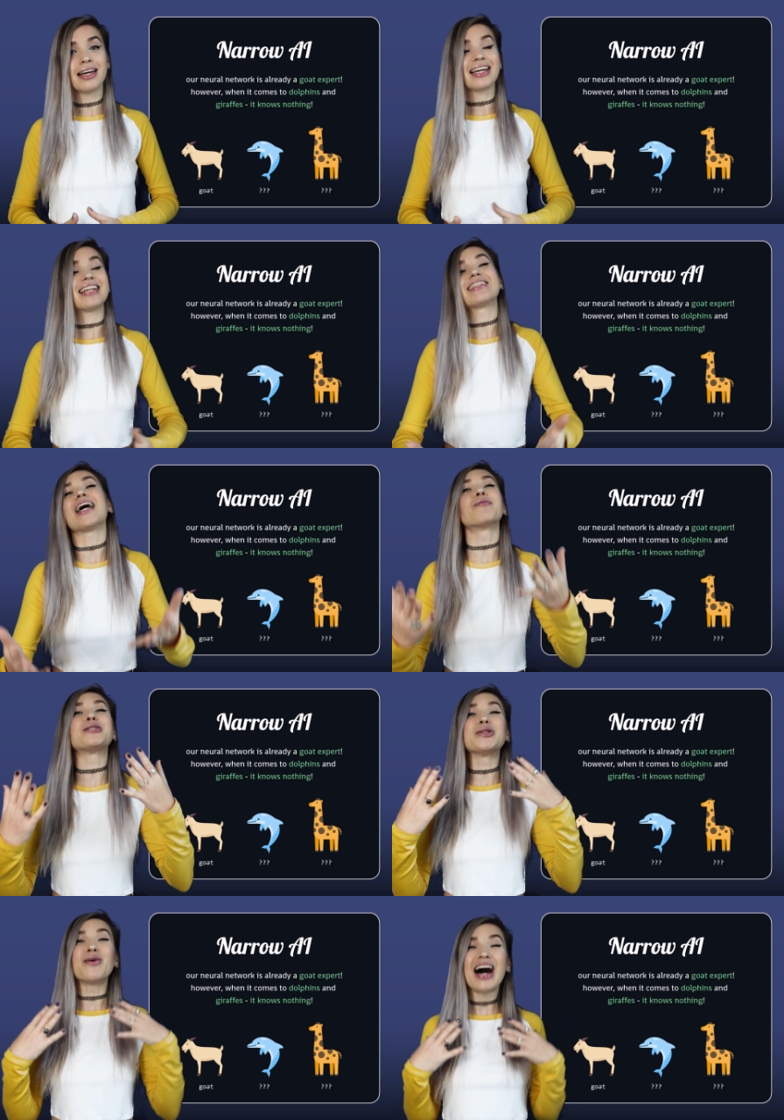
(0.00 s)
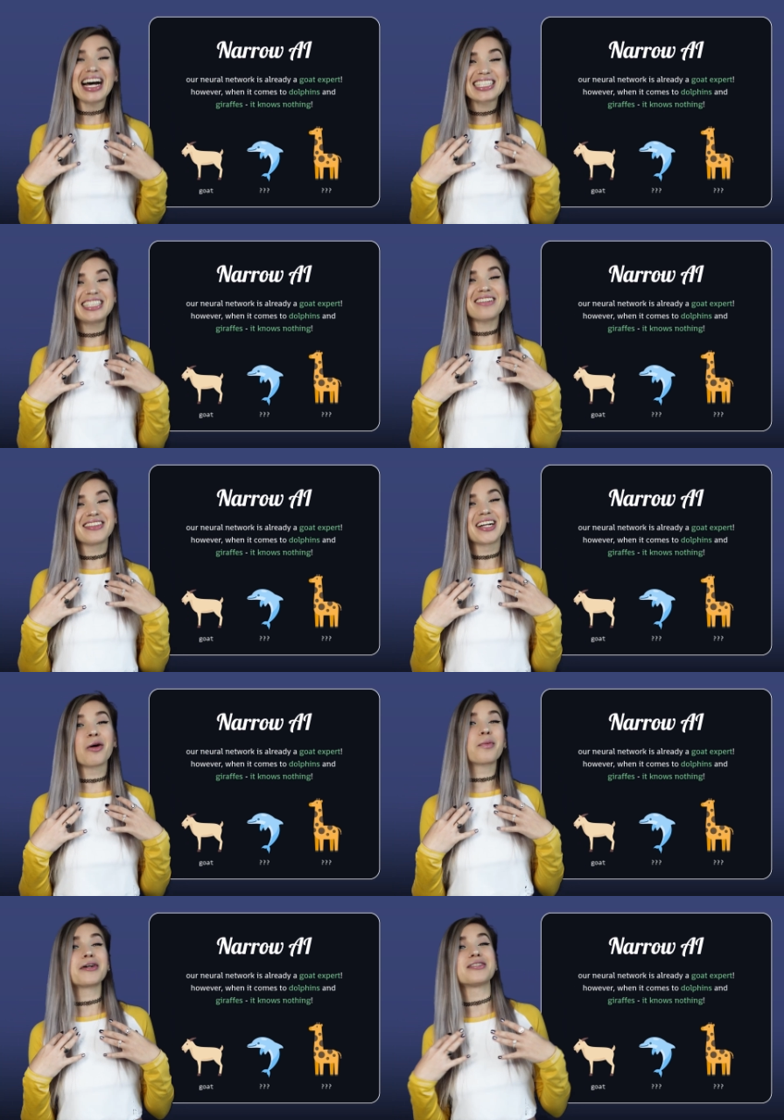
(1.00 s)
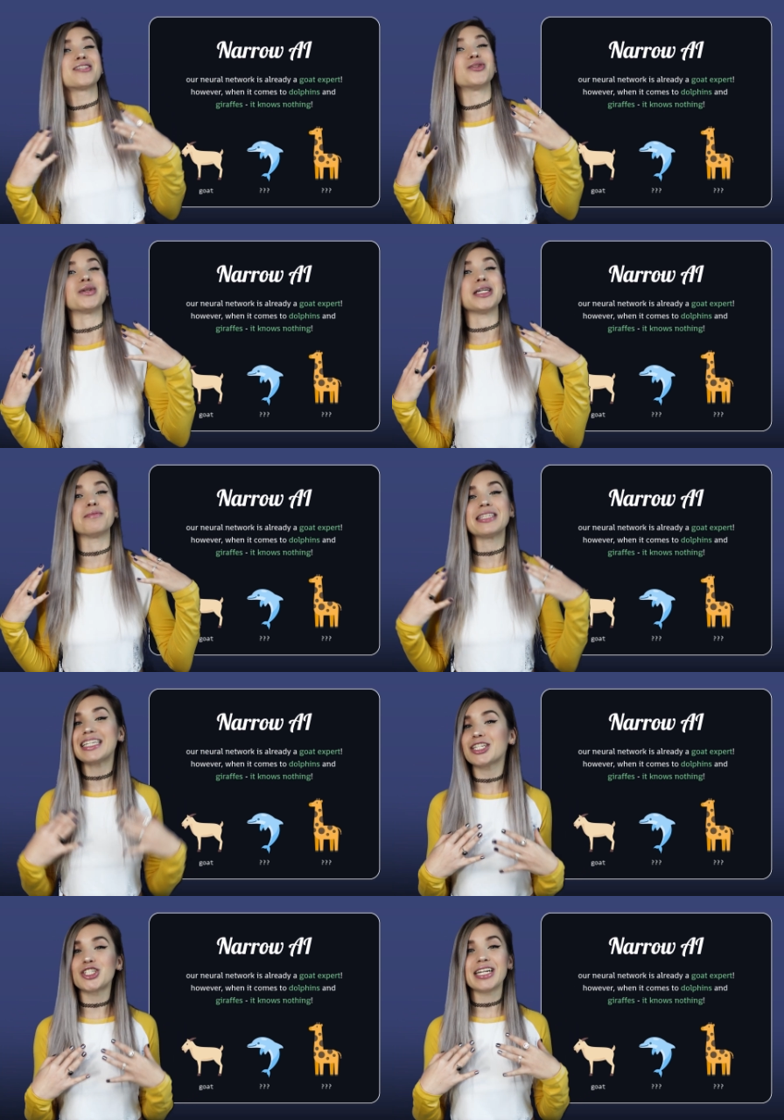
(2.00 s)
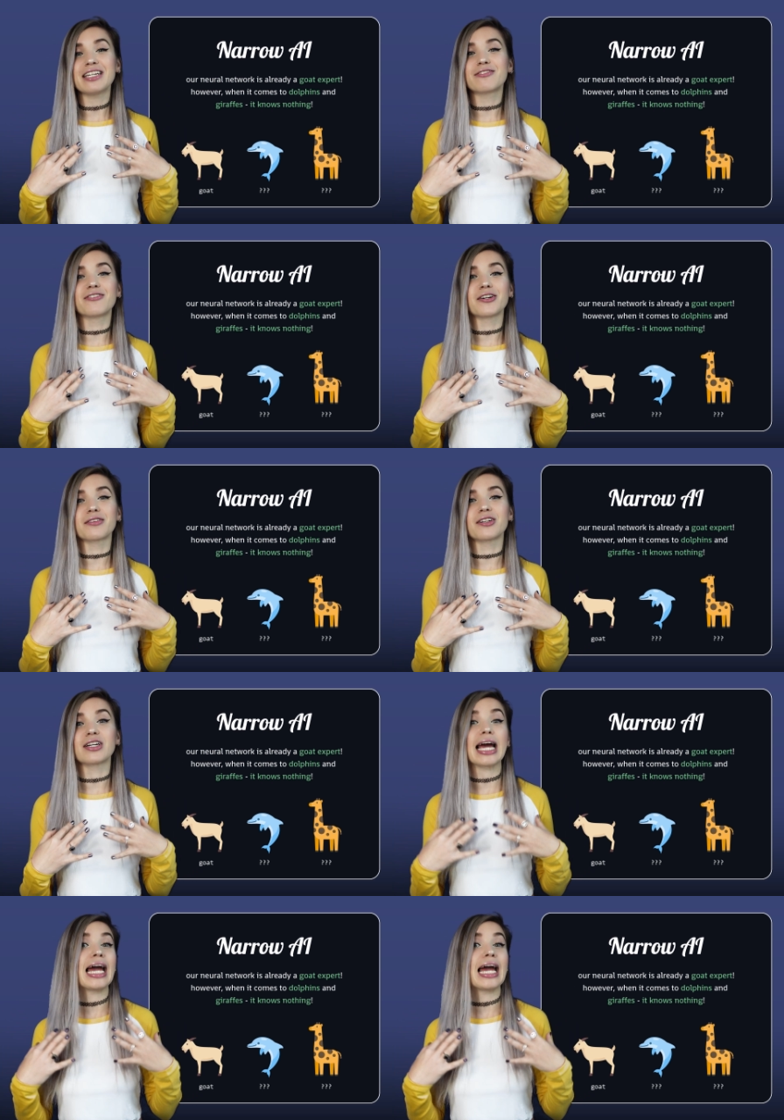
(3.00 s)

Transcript: It is up to us developers to keep teaching it further